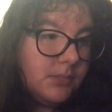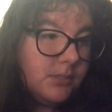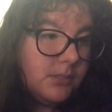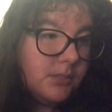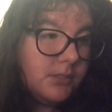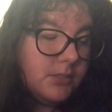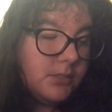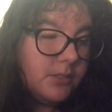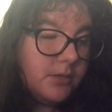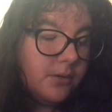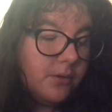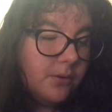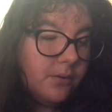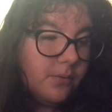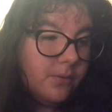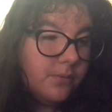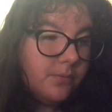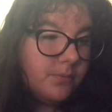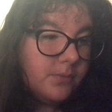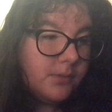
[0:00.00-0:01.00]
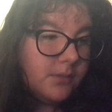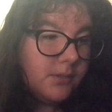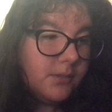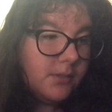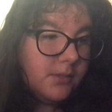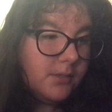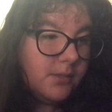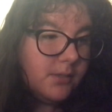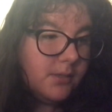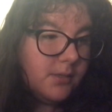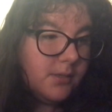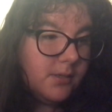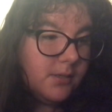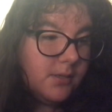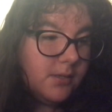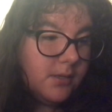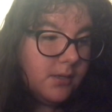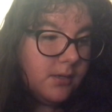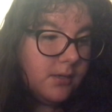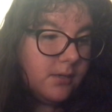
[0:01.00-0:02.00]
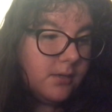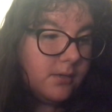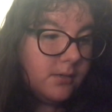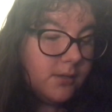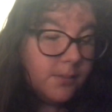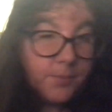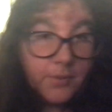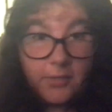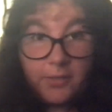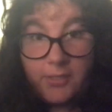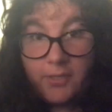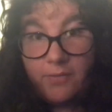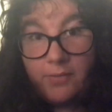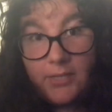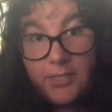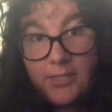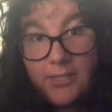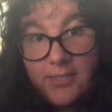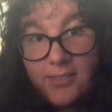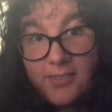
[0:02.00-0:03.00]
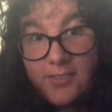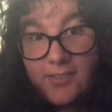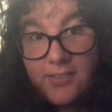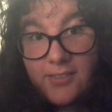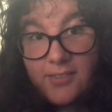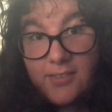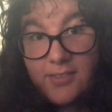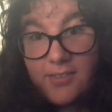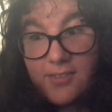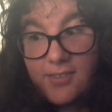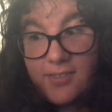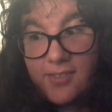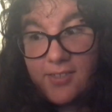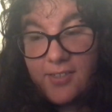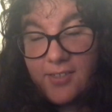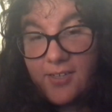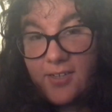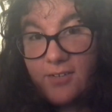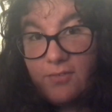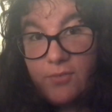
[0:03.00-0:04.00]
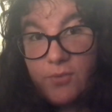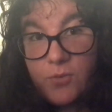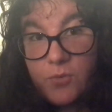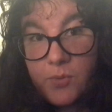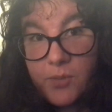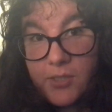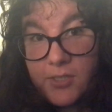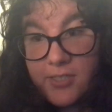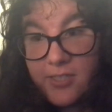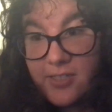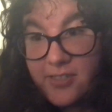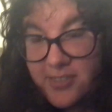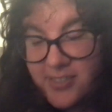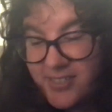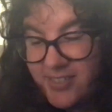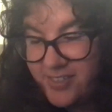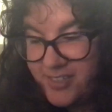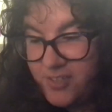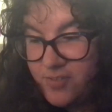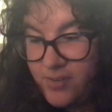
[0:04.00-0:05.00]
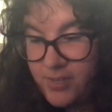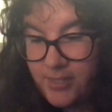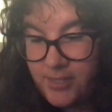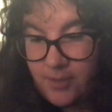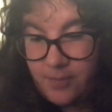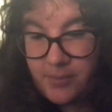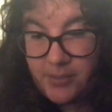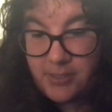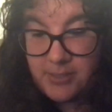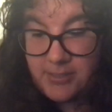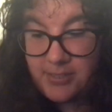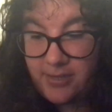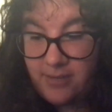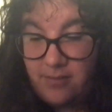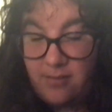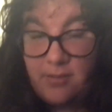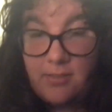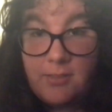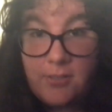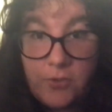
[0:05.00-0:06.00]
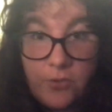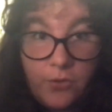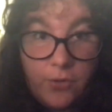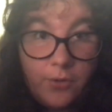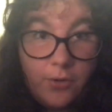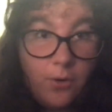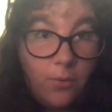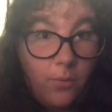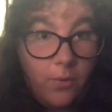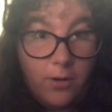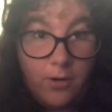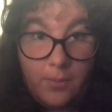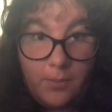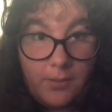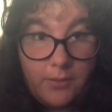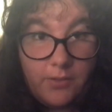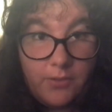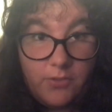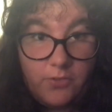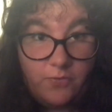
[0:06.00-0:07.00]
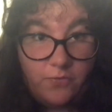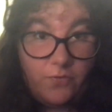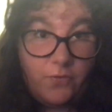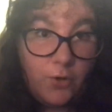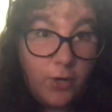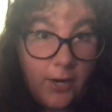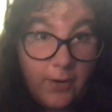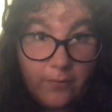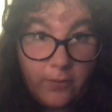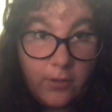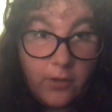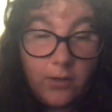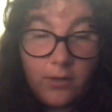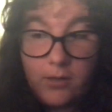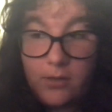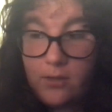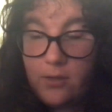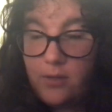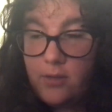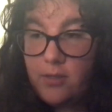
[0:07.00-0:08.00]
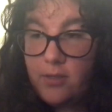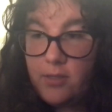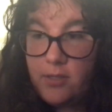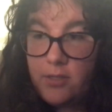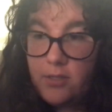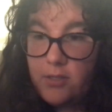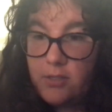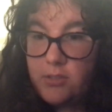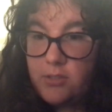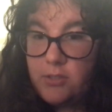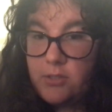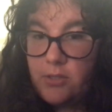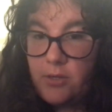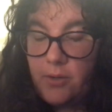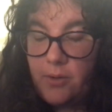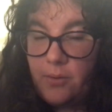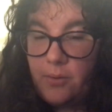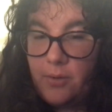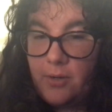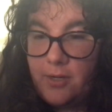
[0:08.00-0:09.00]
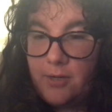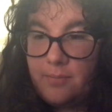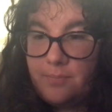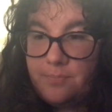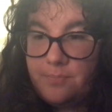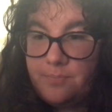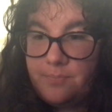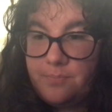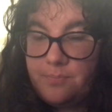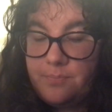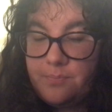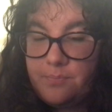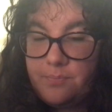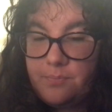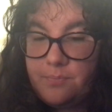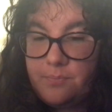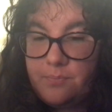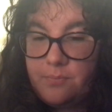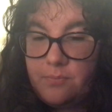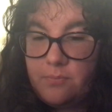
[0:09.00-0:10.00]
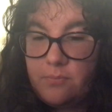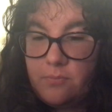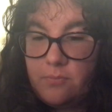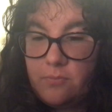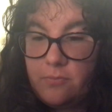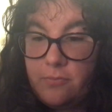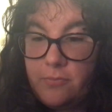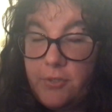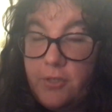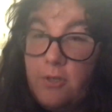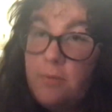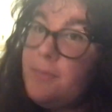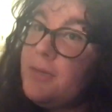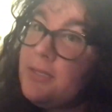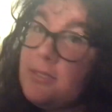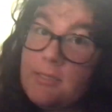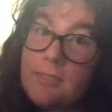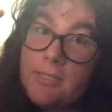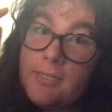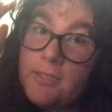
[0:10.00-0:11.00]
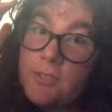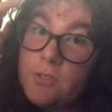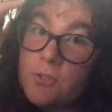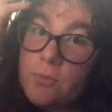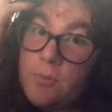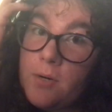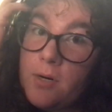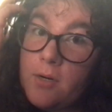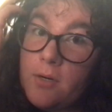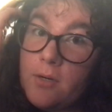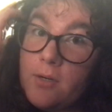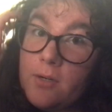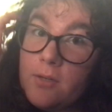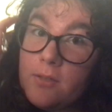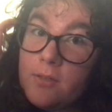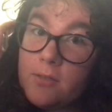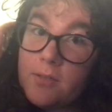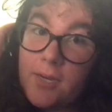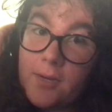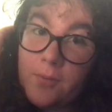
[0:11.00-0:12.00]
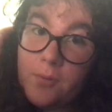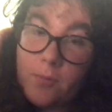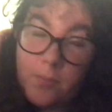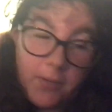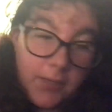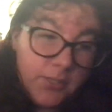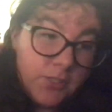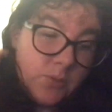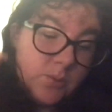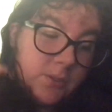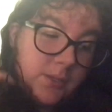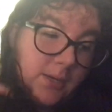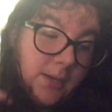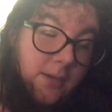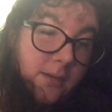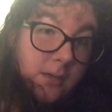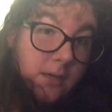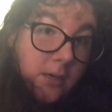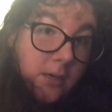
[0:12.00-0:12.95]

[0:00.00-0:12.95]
So I'm gonna leave it at this, and it kind of feels weird to leave it at that because I honestly could go on about this forever. So we could make this like a two-parter. I wouldn't mind doing that.